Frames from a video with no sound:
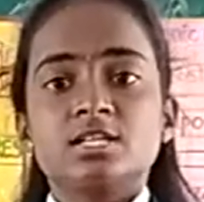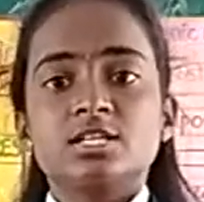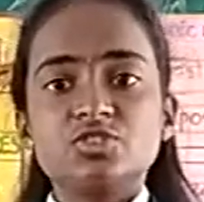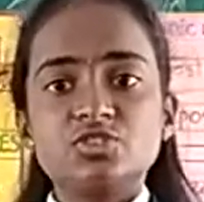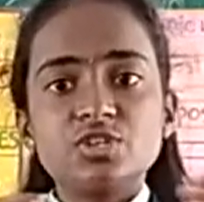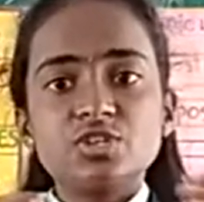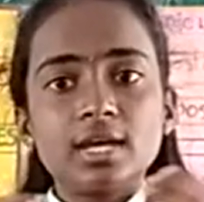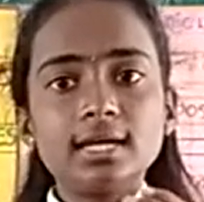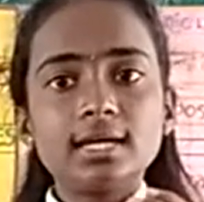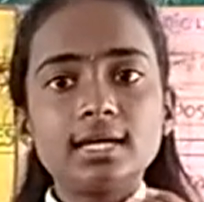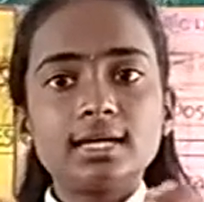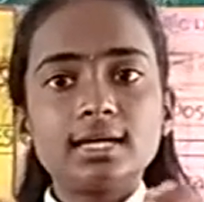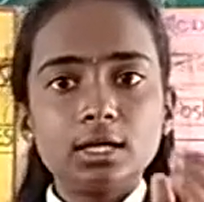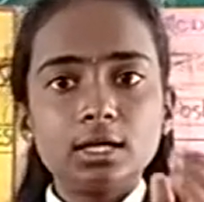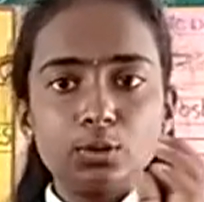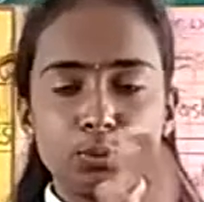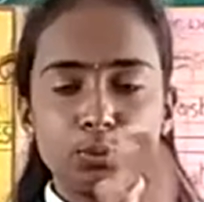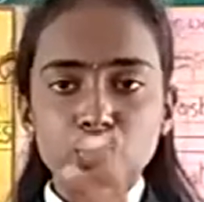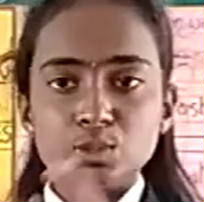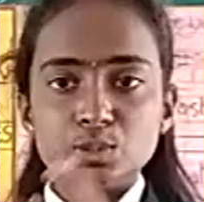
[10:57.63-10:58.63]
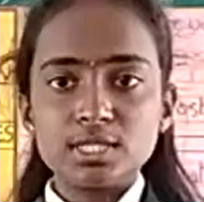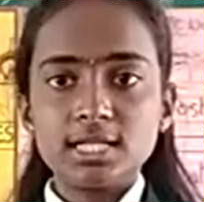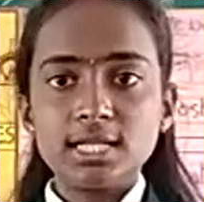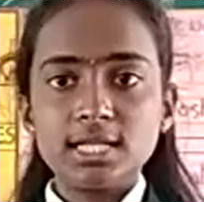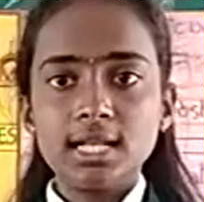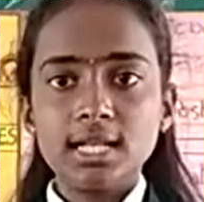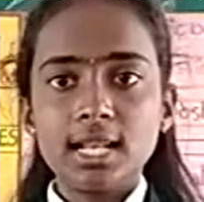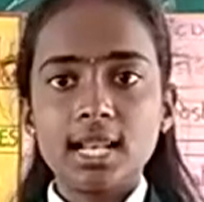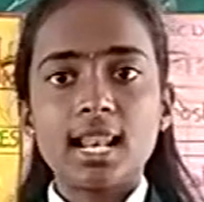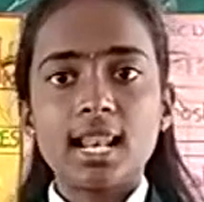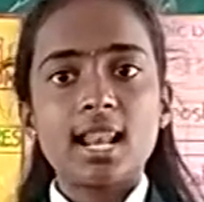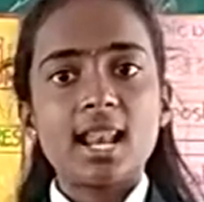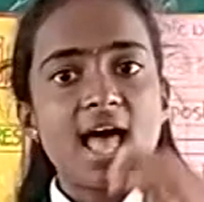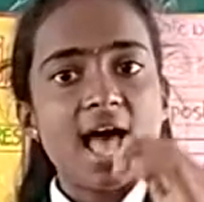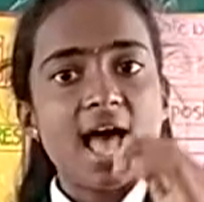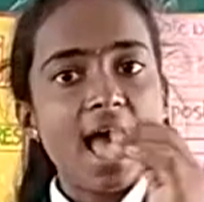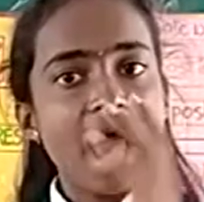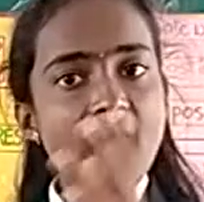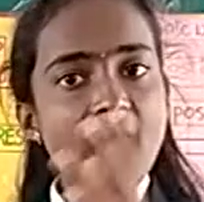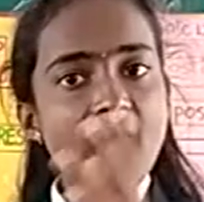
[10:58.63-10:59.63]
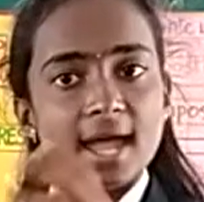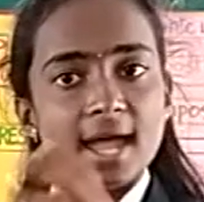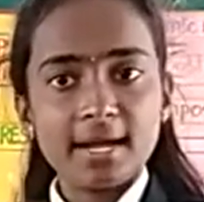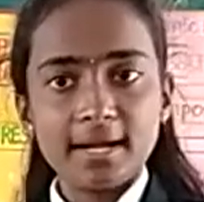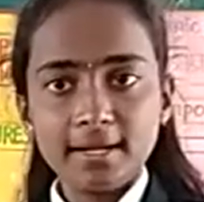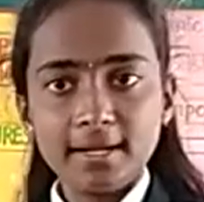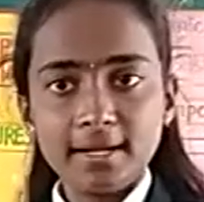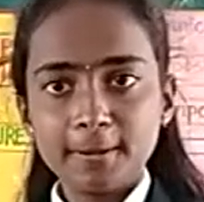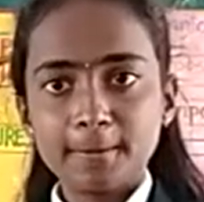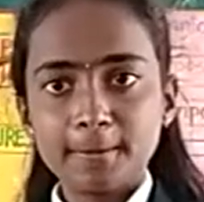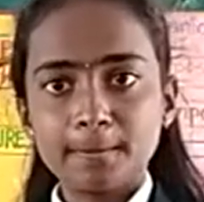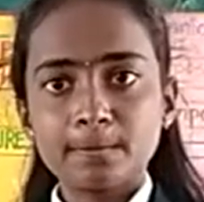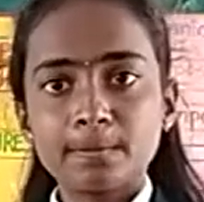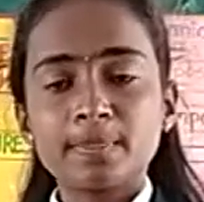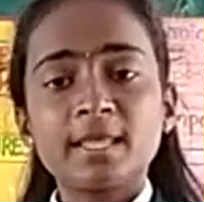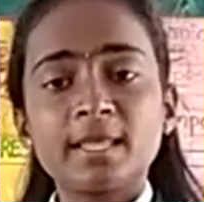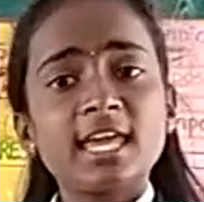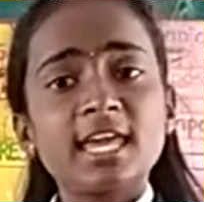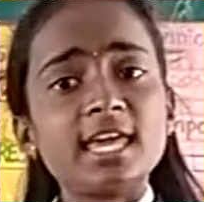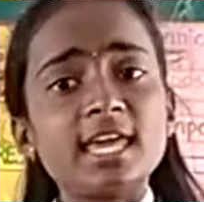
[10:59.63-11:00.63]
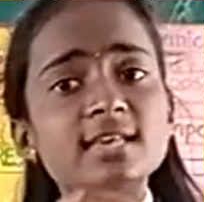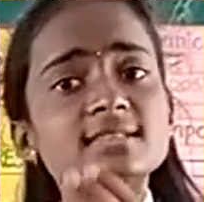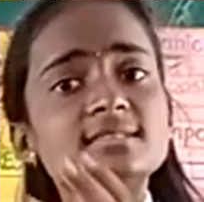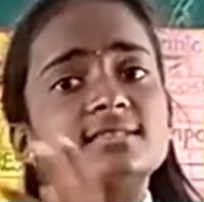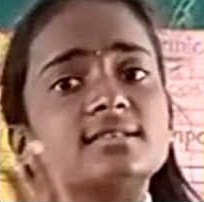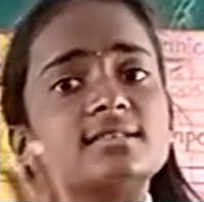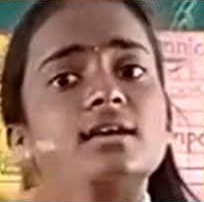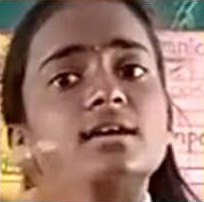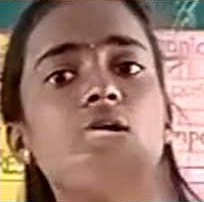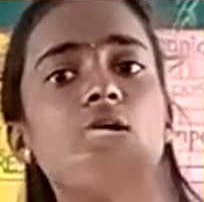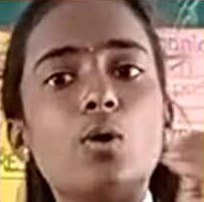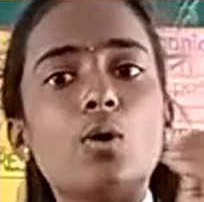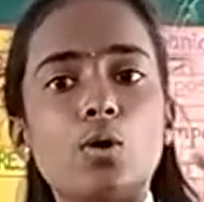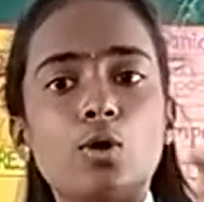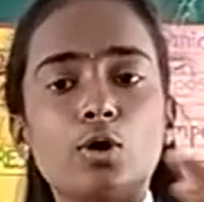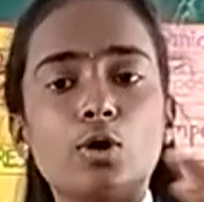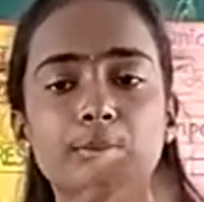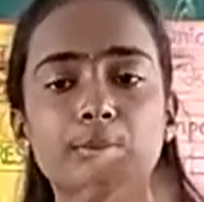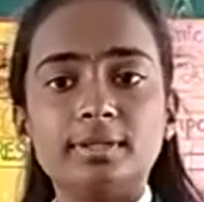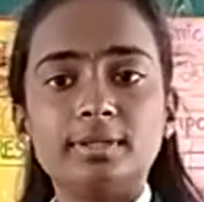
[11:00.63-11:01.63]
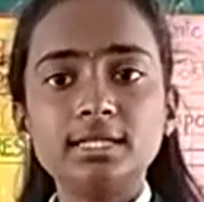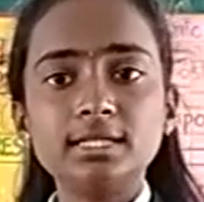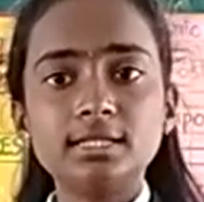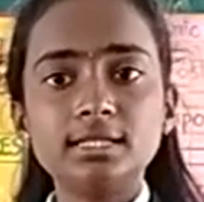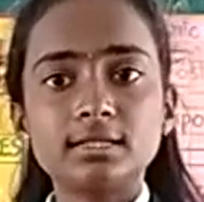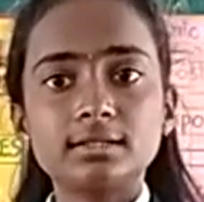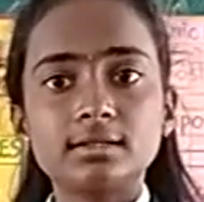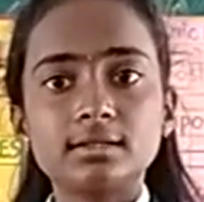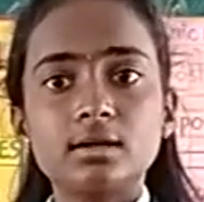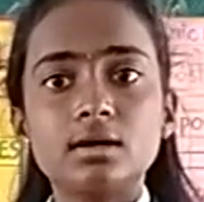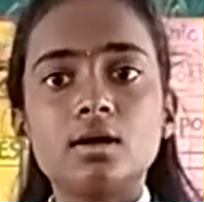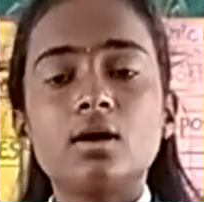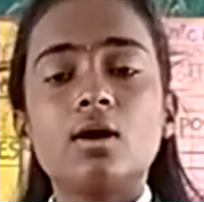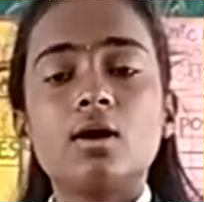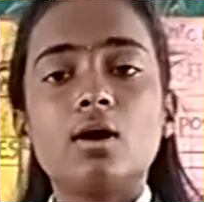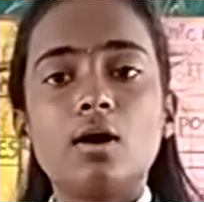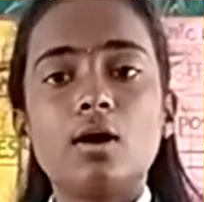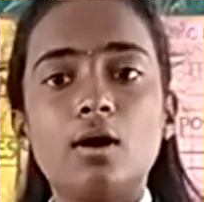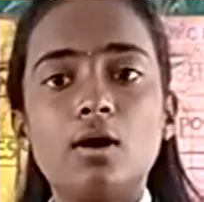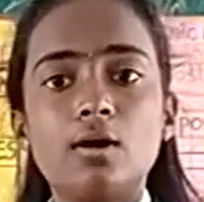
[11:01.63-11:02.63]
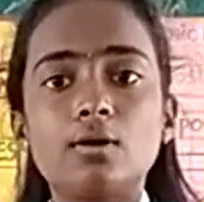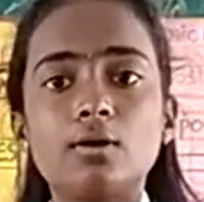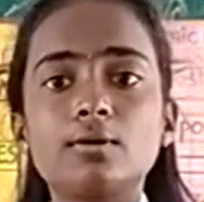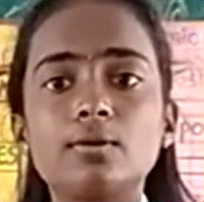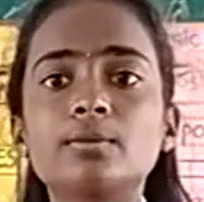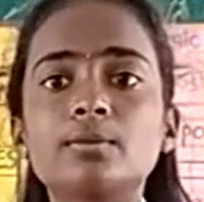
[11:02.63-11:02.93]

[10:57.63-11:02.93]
J.K. Rudolph and his son Albert, or